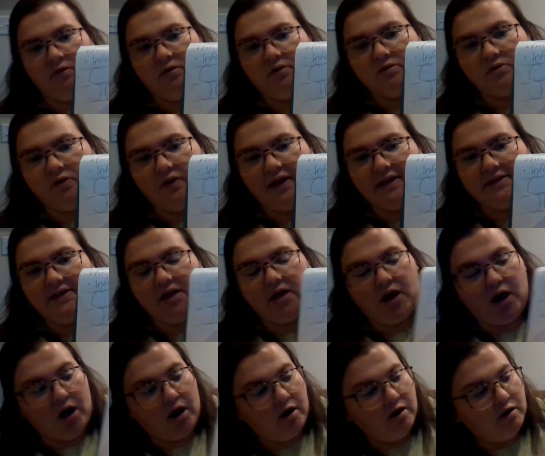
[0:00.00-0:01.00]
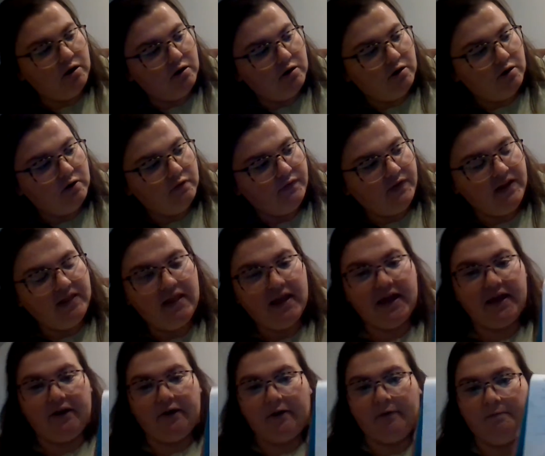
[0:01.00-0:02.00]
So that's a curvy
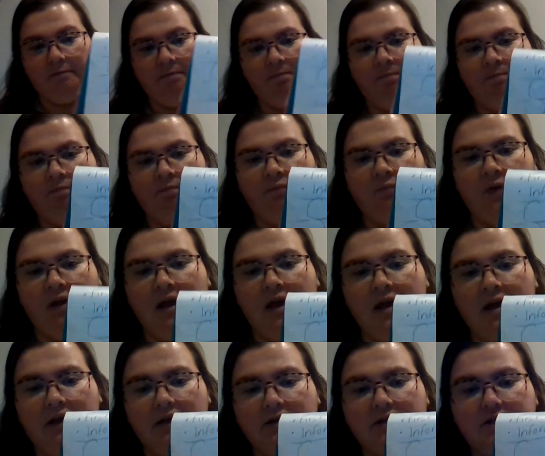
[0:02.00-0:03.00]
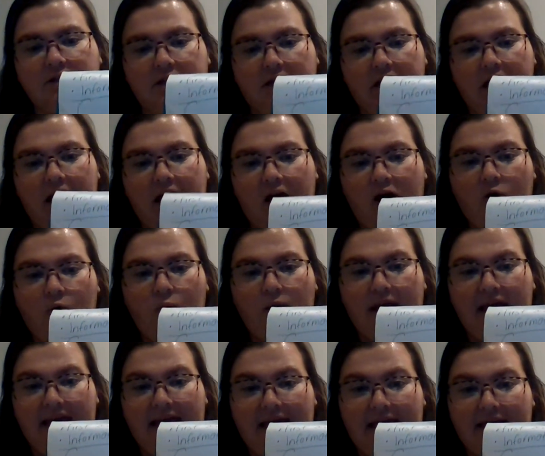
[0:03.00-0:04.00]
letter. Snow
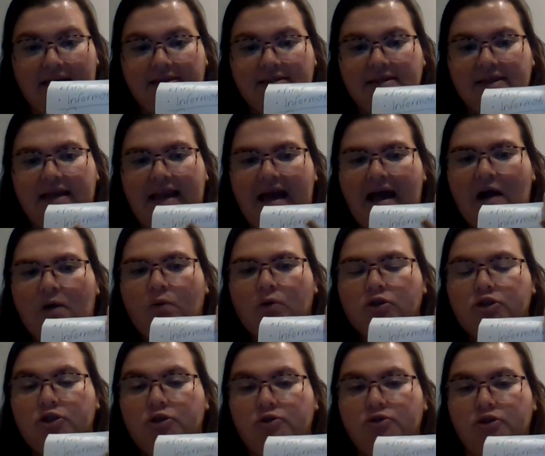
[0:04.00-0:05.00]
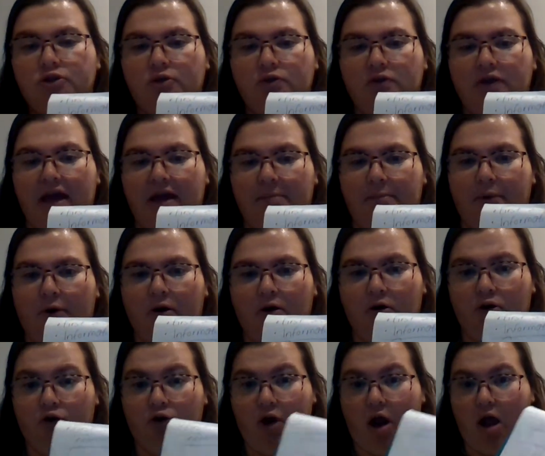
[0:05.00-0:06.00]
is. Now I want you to do that part
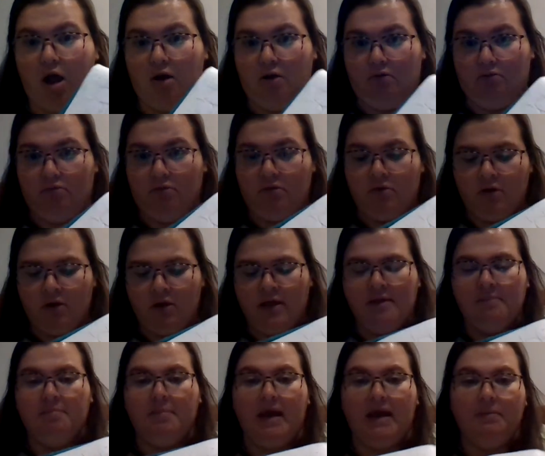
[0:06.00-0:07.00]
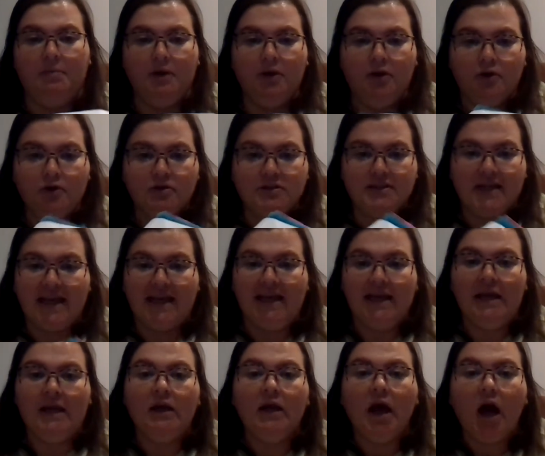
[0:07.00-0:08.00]
on your own. Maybe you're
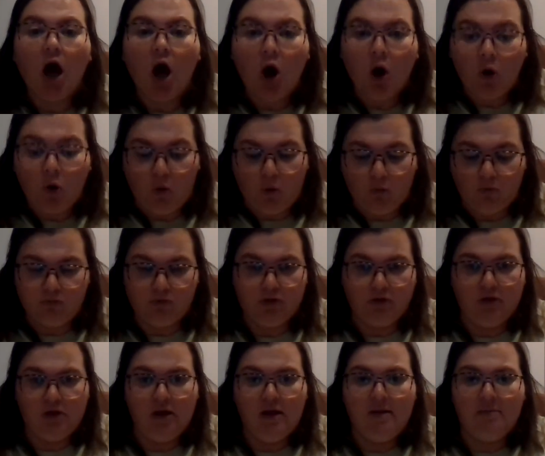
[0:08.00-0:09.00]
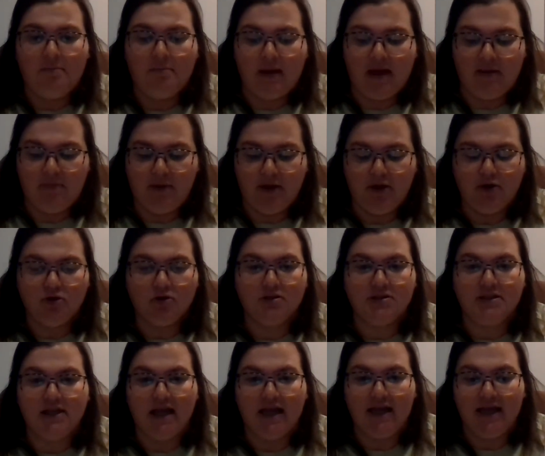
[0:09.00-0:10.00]
saying cold. Maybe you're
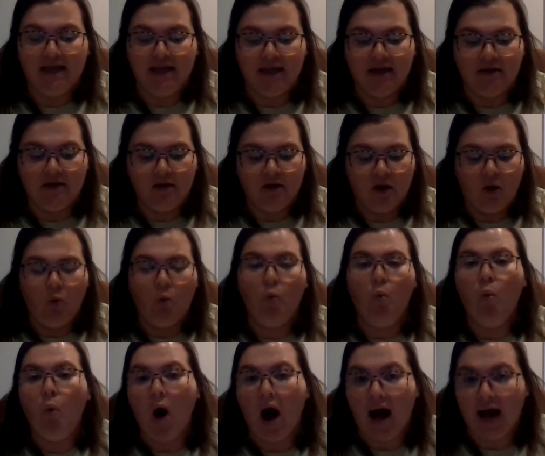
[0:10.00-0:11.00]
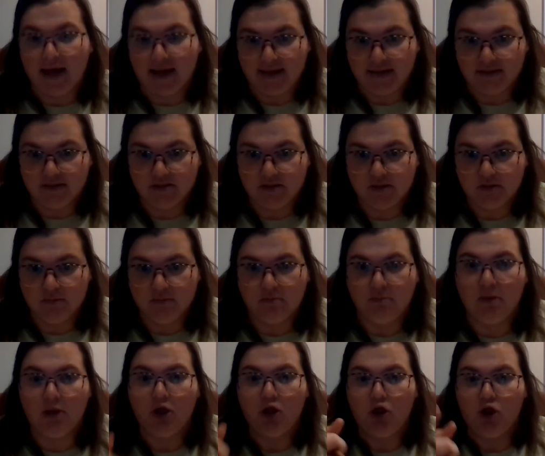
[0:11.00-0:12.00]
saying white.
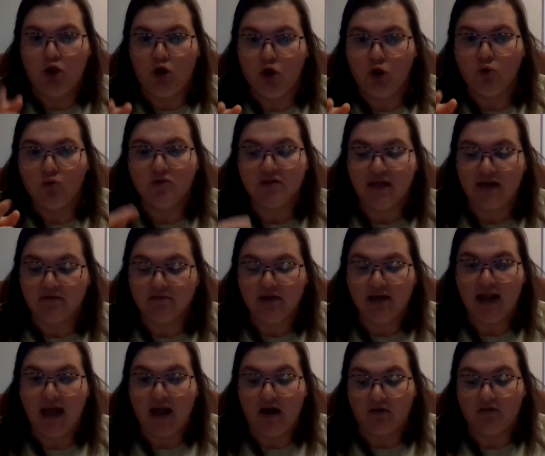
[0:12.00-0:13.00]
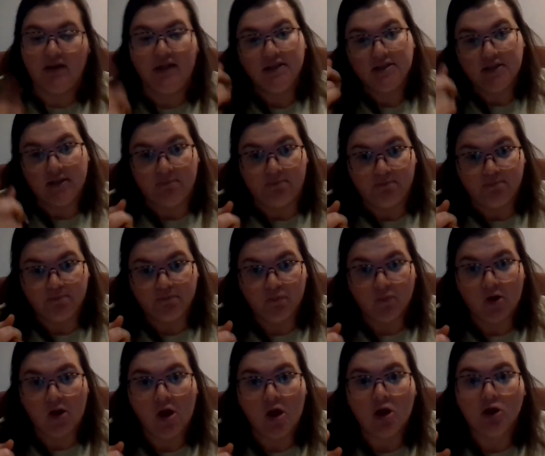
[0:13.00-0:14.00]
But you sound it out. Listen,
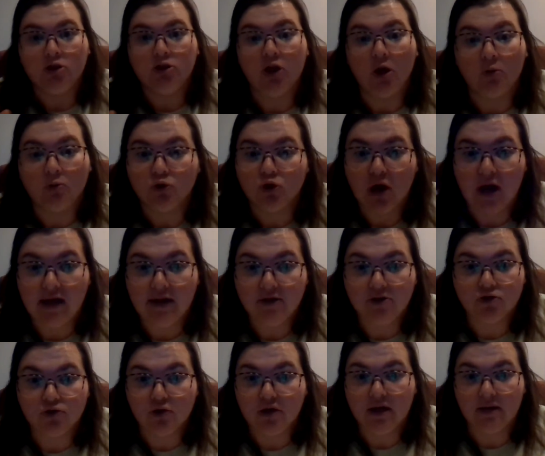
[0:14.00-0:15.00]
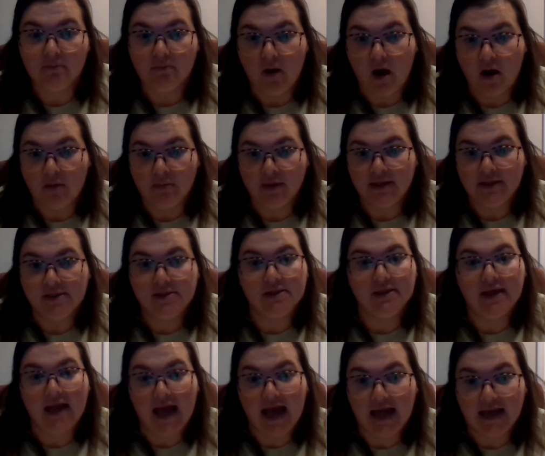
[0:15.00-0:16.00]
don't try to trick mommies
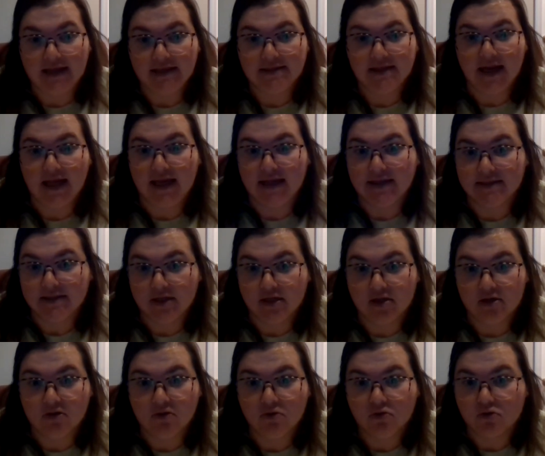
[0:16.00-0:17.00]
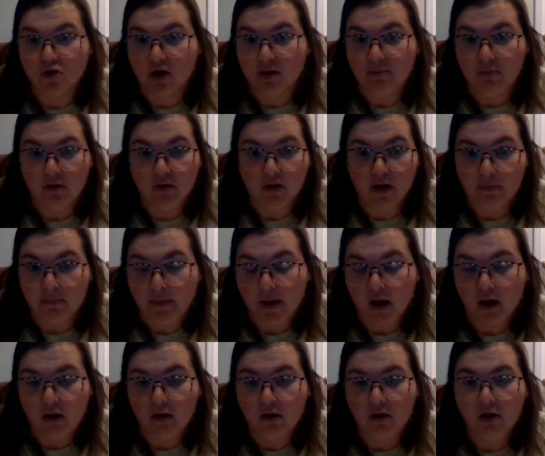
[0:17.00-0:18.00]
and daddies and aunts and uncles, grandma,
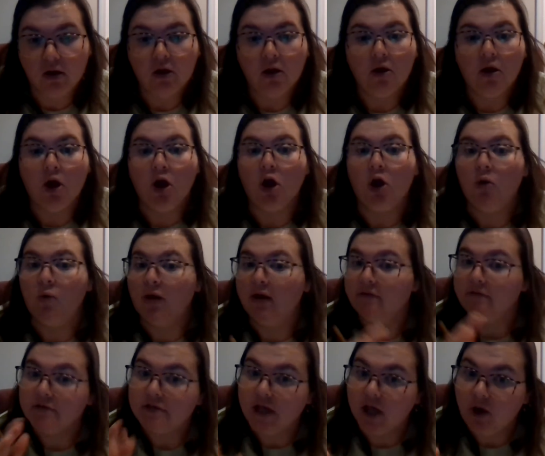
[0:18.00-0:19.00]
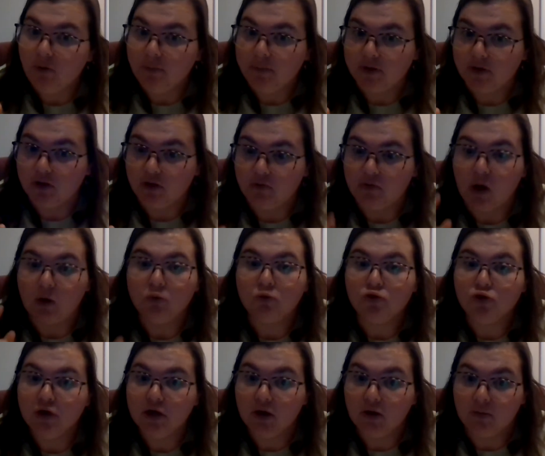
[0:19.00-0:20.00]
grandpa, whoever's helping you. Don't
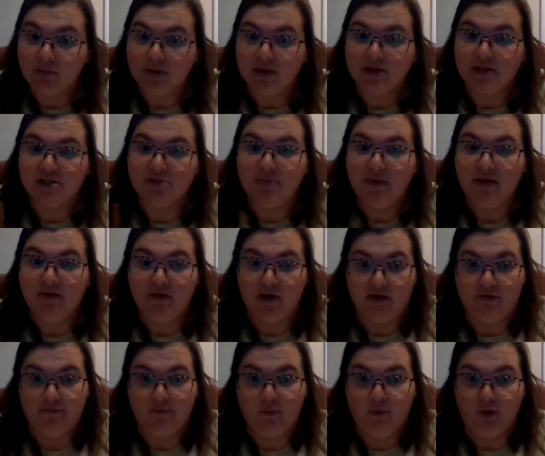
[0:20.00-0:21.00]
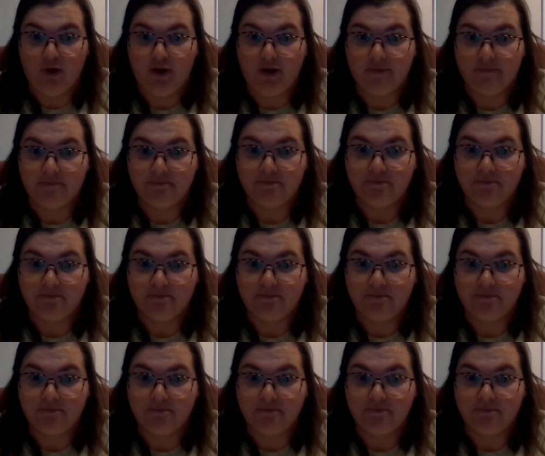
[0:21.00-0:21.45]
trick them into spelling it for you.